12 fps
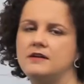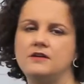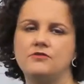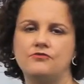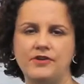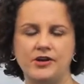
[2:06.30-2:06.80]

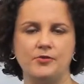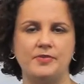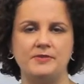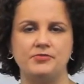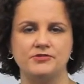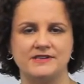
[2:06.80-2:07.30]
real
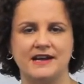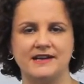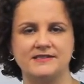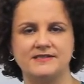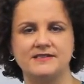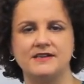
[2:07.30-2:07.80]
people
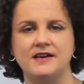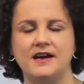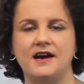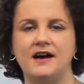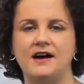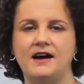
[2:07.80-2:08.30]
test.
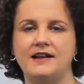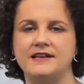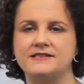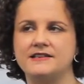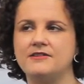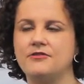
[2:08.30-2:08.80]
Uh, and
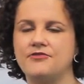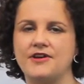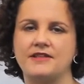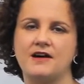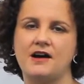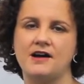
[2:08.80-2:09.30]
it's a little
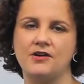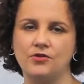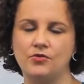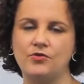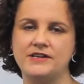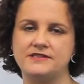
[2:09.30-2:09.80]
thing that I
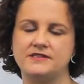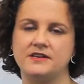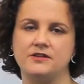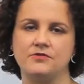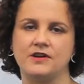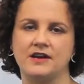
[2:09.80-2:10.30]
always
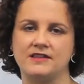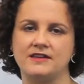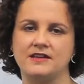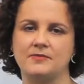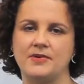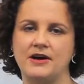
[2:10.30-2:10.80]
do when I
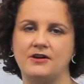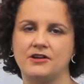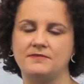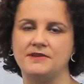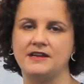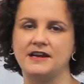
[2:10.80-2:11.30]
think about a
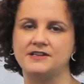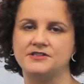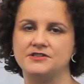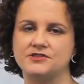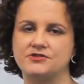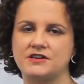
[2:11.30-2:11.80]

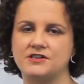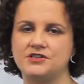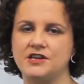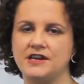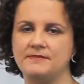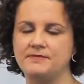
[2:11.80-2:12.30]
communication
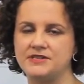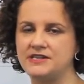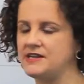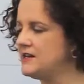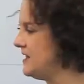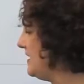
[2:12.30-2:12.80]
strategy, and
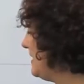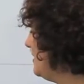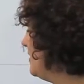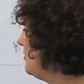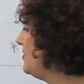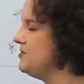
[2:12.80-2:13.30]
particularly
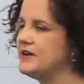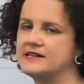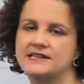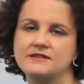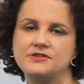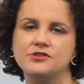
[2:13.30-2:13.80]
when you get
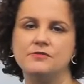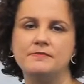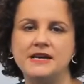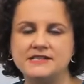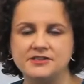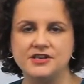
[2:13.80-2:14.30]
down to your
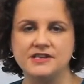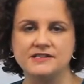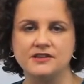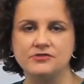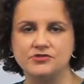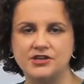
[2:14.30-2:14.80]
messages
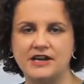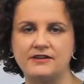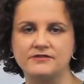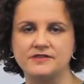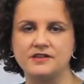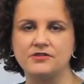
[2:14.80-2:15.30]
and your
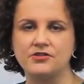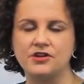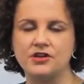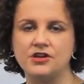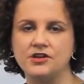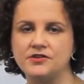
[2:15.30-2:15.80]
channels that you're going
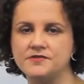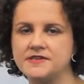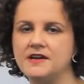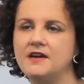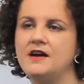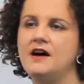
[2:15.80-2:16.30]
to
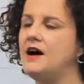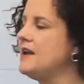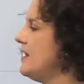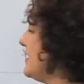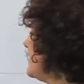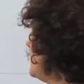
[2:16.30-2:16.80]
use. I
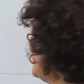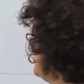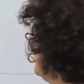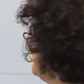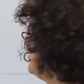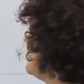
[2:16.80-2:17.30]
like to
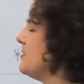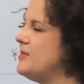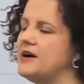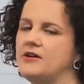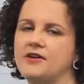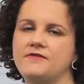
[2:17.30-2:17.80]
think
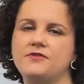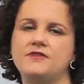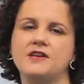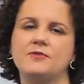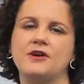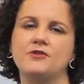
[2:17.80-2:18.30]
about if you
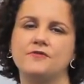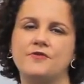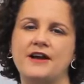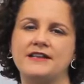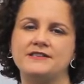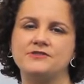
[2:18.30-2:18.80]
think about your
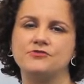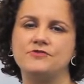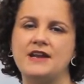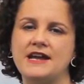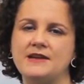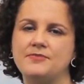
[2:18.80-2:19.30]
friends, your
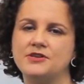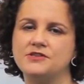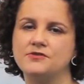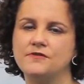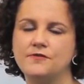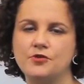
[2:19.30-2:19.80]
neighbours,
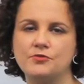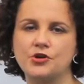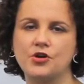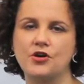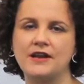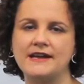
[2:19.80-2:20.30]
your former
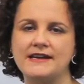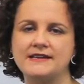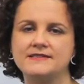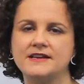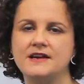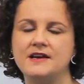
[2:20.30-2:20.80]

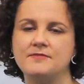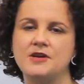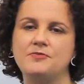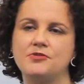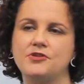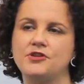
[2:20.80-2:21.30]
colleagues,
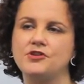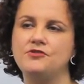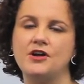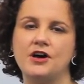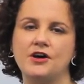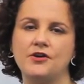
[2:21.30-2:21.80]
people that you
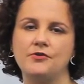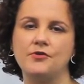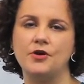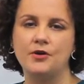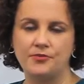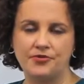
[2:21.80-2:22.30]
know,
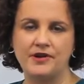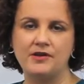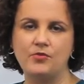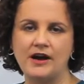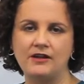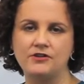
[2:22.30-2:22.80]
pretty
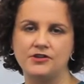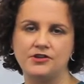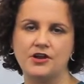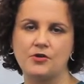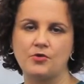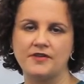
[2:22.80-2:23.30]
well and you
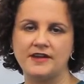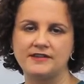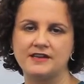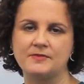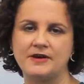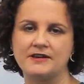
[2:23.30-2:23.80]
know what they
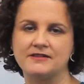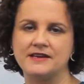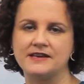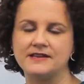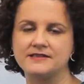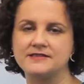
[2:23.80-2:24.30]
think about
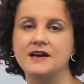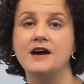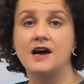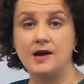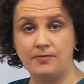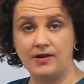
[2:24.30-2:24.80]
things,
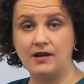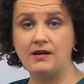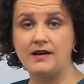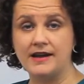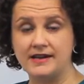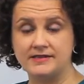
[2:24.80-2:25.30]

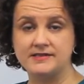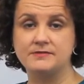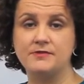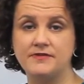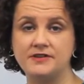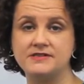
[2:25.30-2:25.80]
apply some
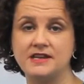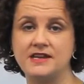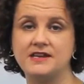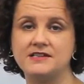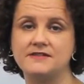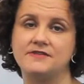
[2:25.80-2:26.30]
of those
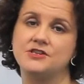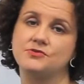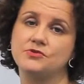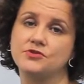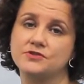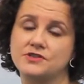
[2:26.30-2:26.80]
key
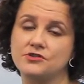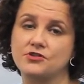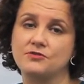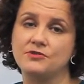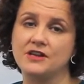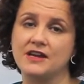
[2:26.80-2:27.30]
individuals to your
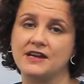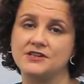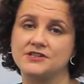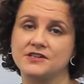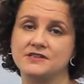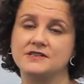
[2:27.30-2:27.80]

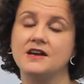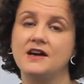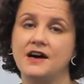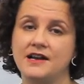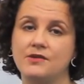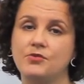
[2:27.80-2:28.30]
communications
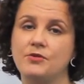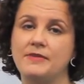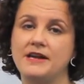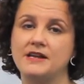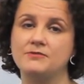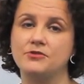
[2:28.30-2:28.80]
and it will
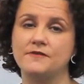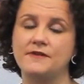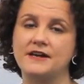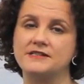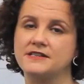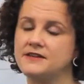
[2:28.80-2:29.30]
make it more
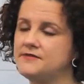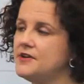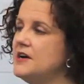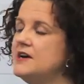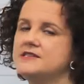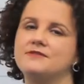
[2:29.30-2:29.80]
effective.
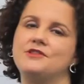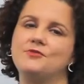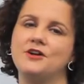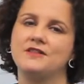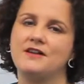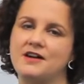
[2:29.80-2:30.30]
So in the
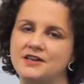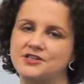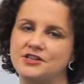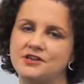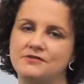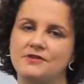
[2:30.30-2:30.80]
work that I
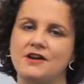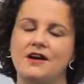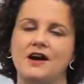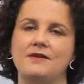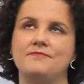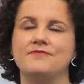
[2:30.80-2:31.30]
do,
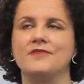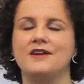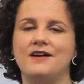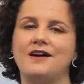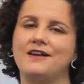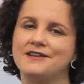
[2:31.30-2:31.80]
um,
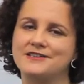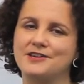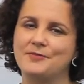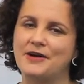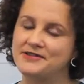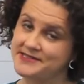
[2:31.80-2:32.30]
I like to think
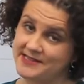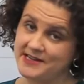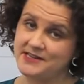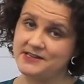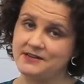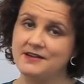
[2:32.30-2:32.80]
about
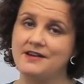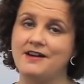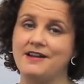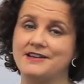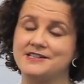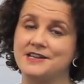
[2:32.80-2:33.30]
Sid, I
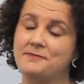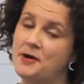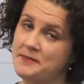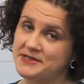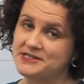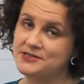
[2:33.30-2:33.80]
like to think about
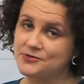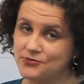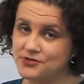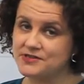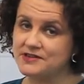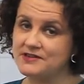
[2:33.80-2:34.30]
Mrs.
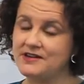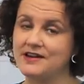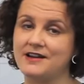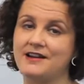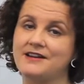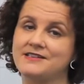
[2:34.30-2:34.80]
Dawson, and
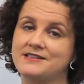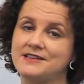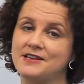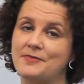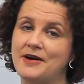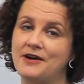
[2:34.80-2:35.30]
I like to
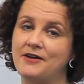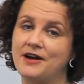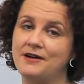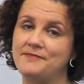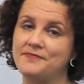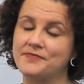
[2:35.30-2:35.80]
think about
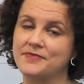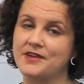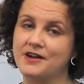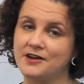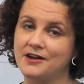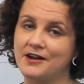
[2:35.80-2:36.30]
um,
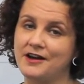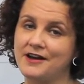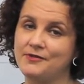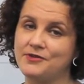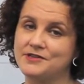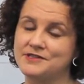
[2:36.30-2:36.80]
a girl
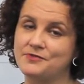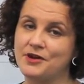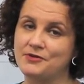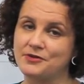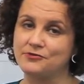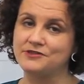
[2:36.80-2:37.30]
I used to work
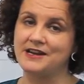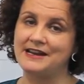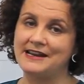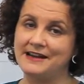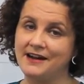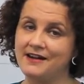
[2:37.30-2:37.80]
with called
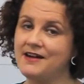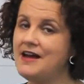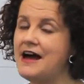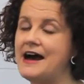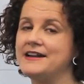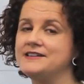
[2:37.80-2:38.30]
Helena.
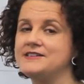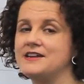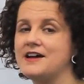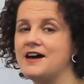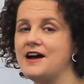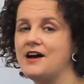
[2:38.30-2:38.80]
And
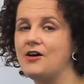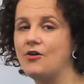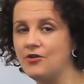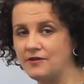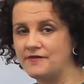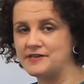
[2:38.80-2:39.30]
uh,
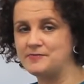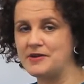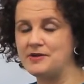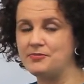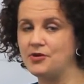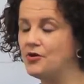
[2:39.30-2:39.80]
all of those
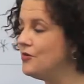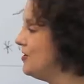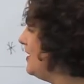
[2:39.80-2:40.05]
people,